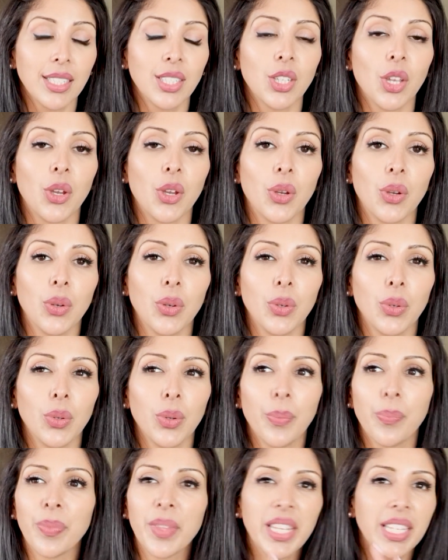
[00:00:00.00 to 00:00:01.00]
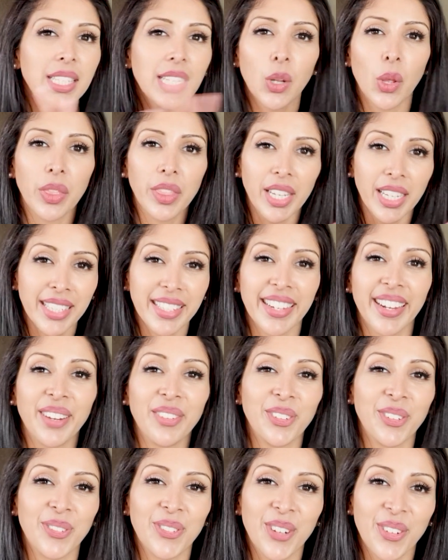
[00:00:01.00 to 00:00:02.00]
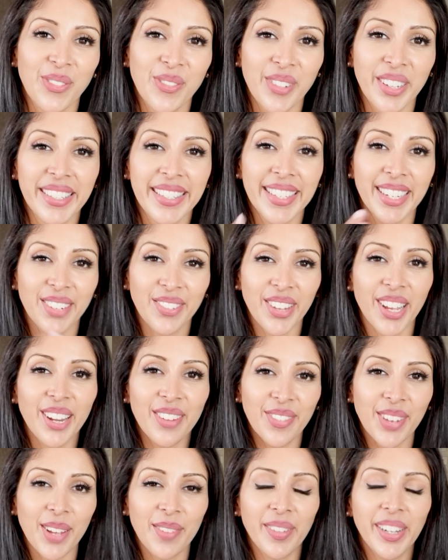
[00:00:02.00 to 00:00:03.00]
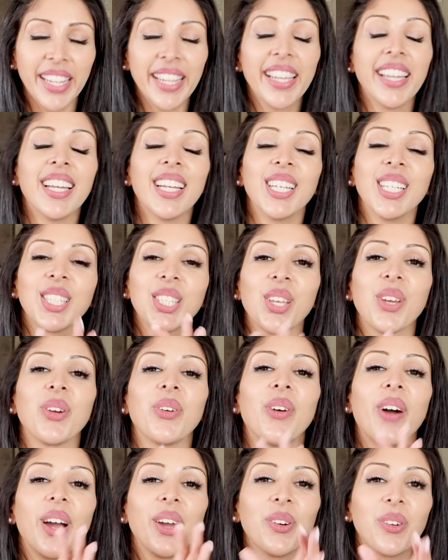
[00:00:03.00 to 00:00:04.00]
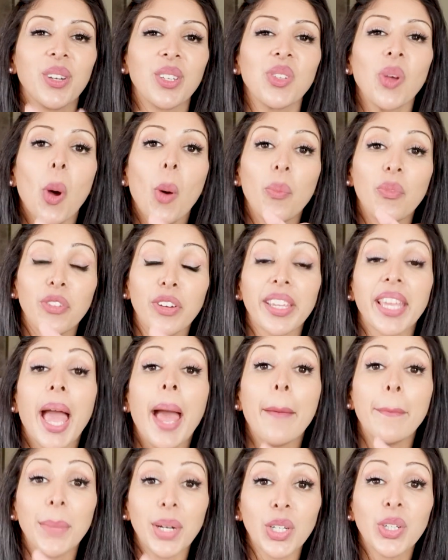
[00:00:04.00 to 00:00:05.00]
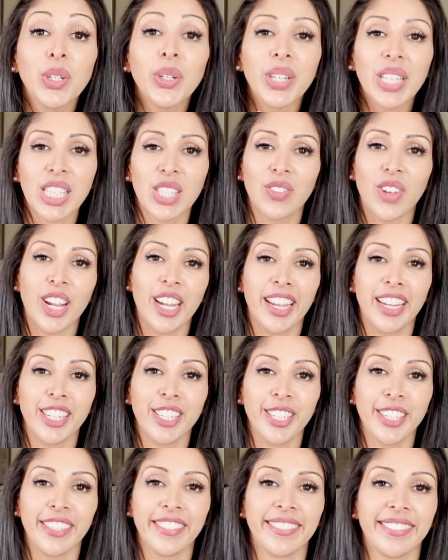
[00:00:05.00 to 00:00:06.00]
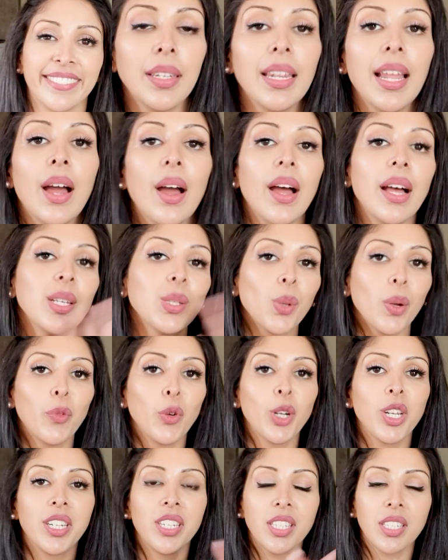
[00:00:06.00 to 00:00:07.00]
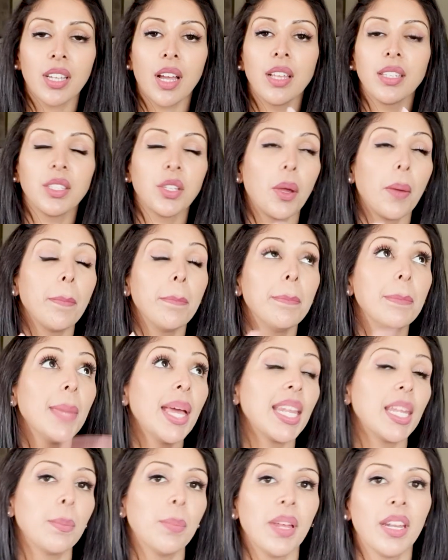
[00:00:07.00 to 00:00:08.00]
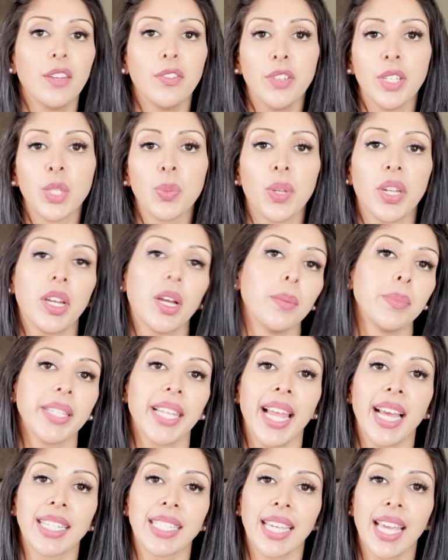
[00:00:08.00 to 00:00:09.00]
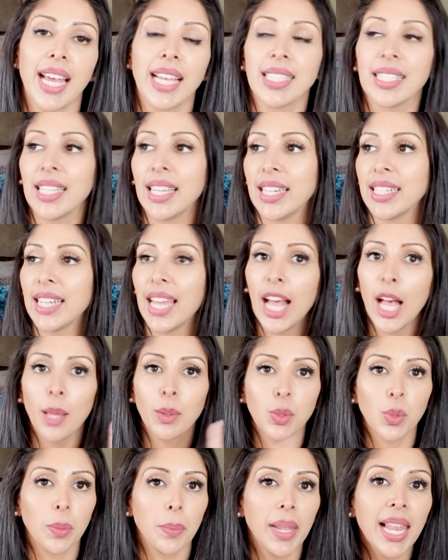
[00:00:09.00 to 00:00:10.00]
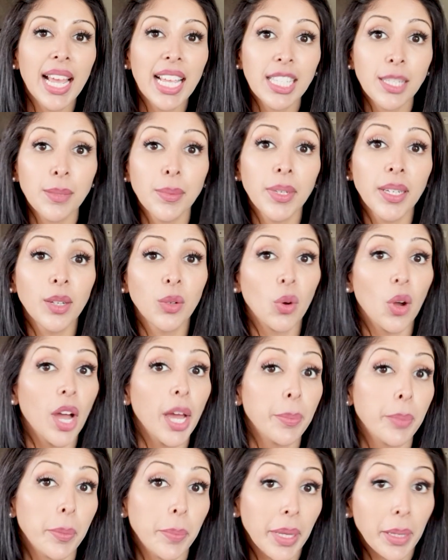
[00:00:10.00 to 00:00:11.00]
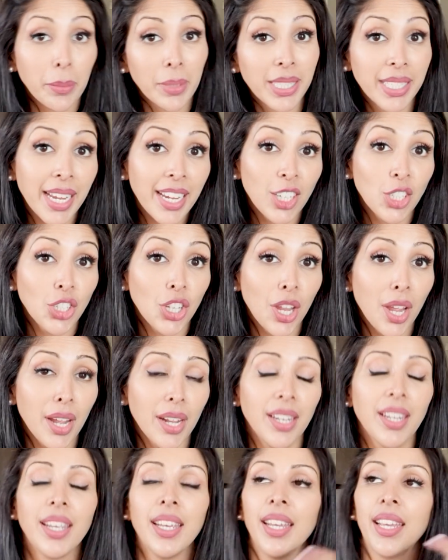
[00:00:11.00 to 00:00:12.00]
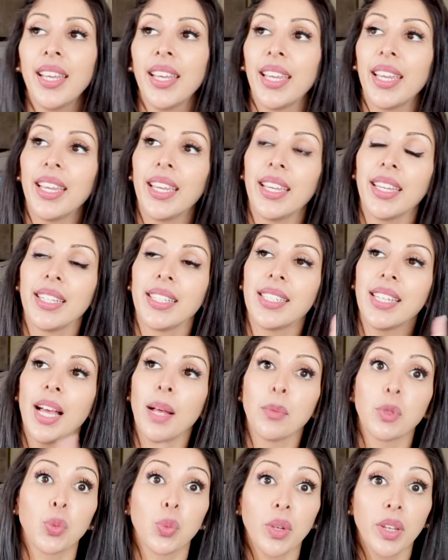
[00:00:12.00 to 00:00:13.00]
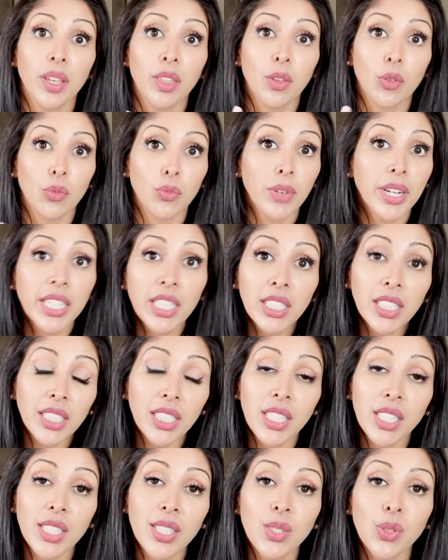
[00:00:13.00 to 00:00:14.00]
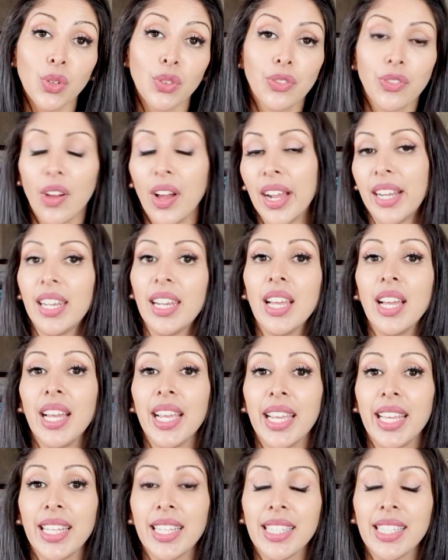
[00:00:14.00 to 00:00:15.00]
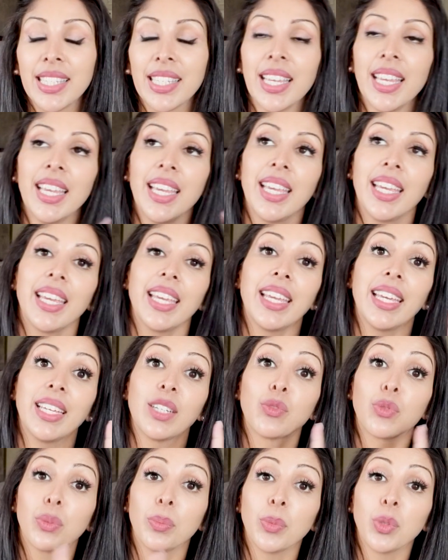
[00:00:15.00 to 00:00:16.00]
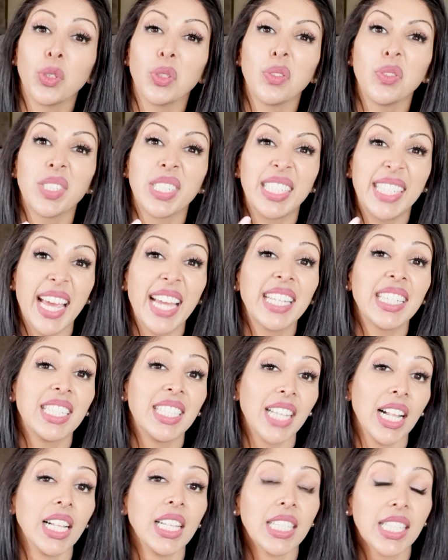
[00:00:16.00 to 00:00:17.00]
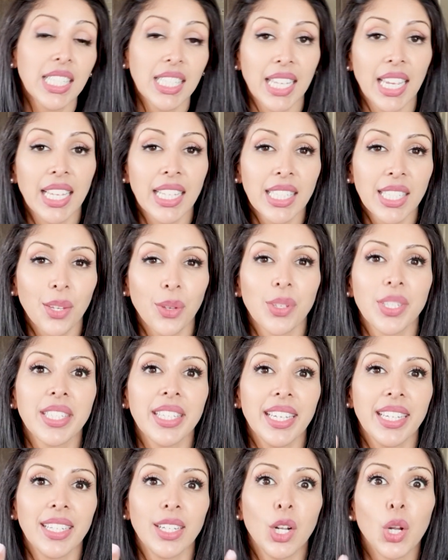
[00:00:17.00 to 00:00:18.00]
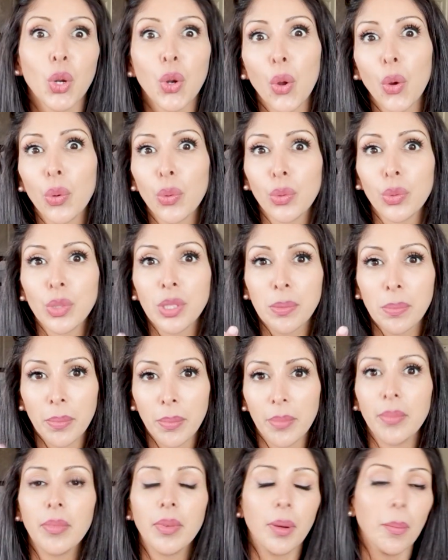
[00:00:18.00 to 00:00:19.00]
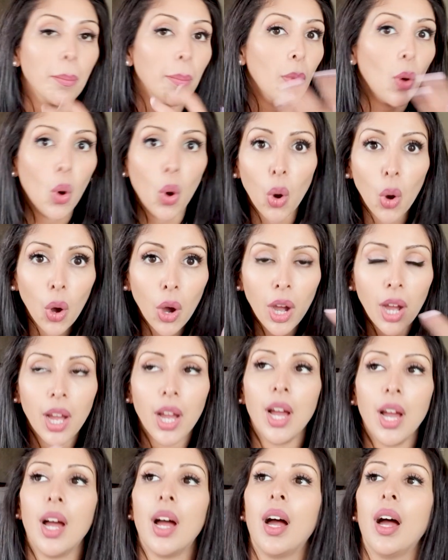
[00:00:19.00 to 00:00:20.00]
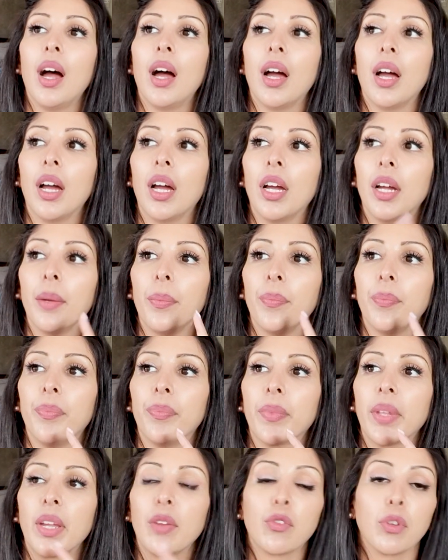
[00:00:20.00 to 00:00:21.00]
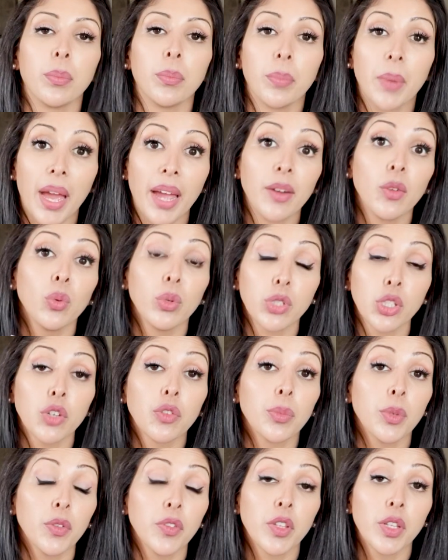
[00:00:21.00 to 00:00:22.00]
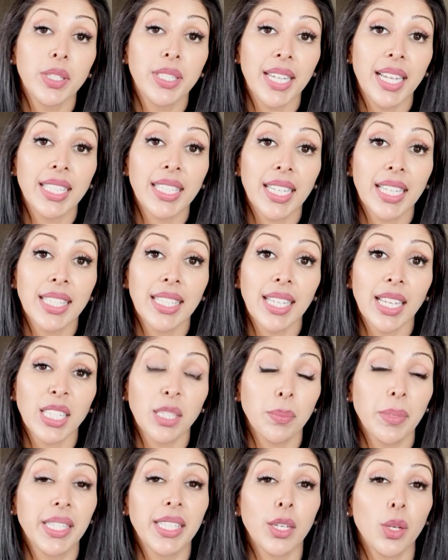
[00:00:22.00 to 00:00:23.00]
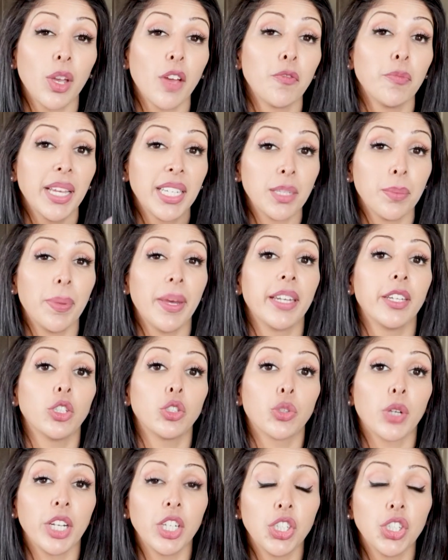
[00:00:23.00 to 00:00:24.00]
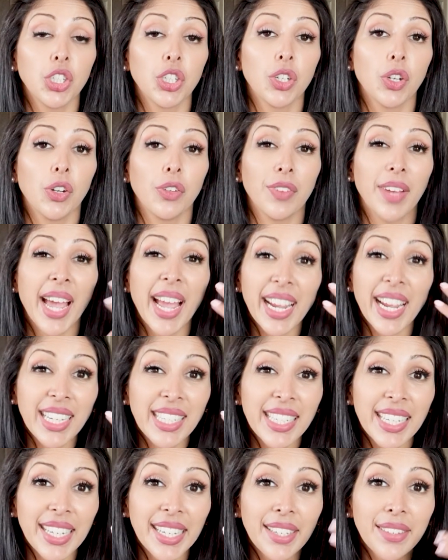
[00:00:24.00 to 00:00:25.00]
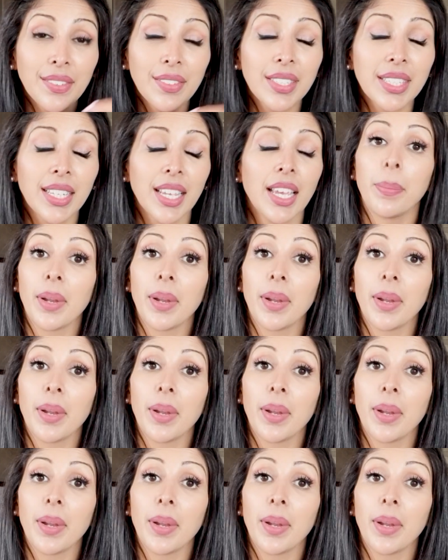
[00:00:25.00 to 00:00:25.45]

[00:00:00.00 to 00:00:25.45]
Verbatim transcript: So these are not things that I would want for my skin of color family. So I always opt for chemical exfoliation. Now, as I've already discussed, there are many benefits when it comes to lactic acid. It helps with melasma or hyperpigmentation. It helps with wrinkles or fine lines. It removes dead, dull skin, so your skin glows more. Um, it and also removing those dead skin cells means you have better penetration of actives.